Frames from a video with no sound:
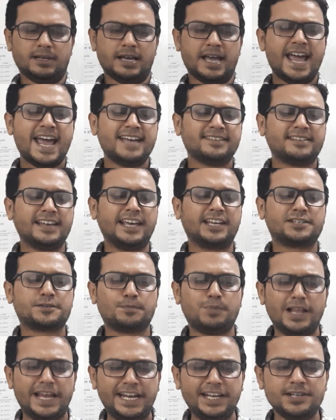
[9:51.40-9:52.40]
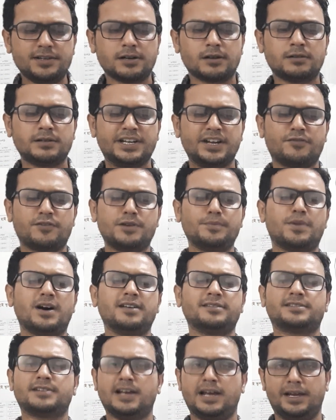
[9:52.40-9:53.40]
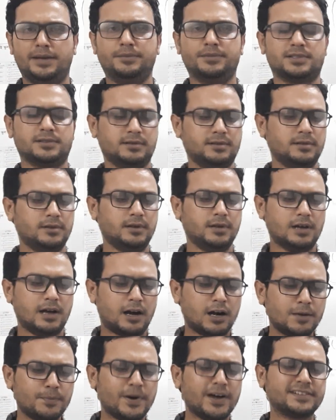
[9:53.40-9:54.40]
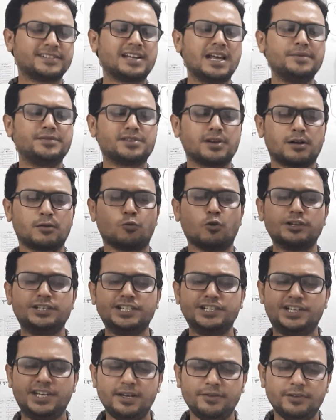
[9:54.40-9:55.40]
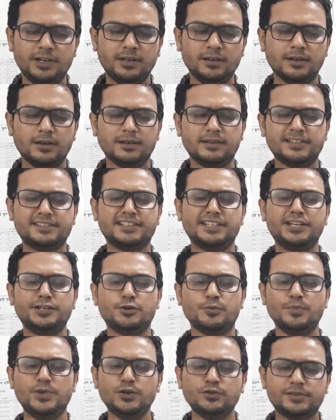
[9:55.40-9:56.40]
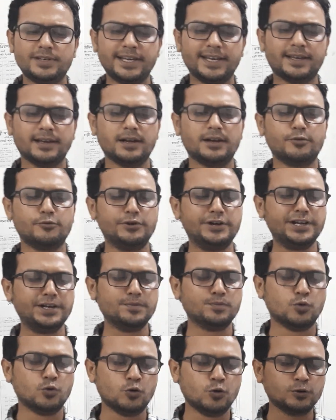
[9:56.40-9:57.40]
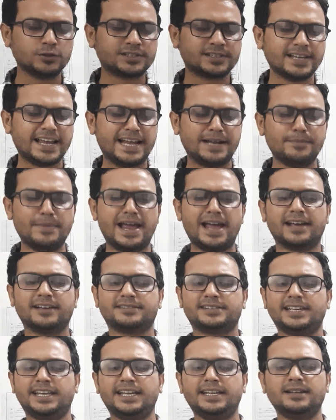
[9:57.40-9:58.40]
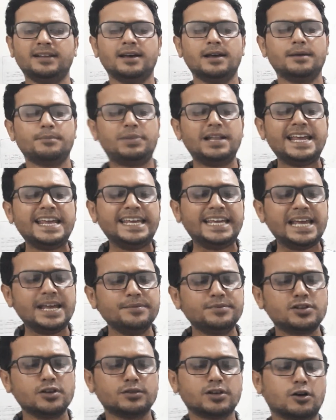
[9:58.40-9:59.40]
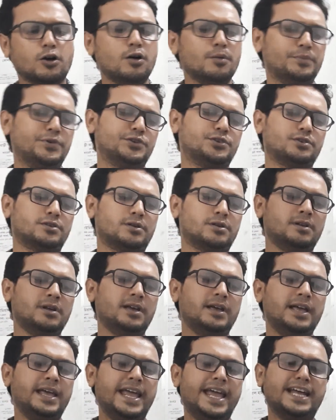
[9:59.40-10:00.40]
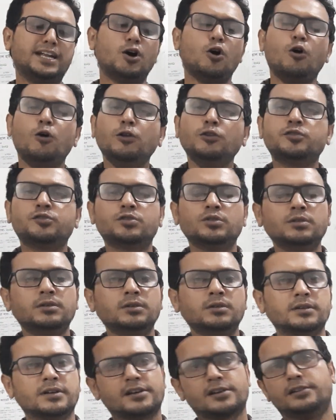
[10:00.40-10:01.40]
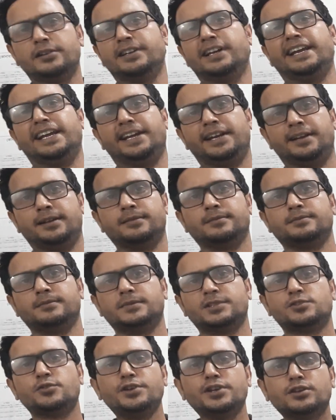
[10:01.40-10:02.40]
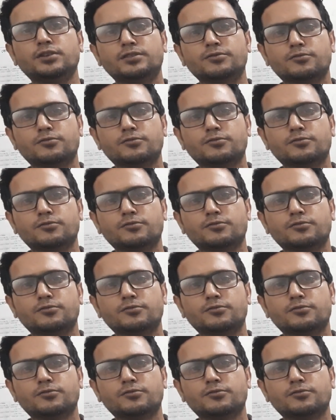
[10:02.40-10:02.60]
has explained her different pastimes. Her pastimes are watching TV, listening to music, reading books and magazine, playing games on the computer, and also gardening. So you can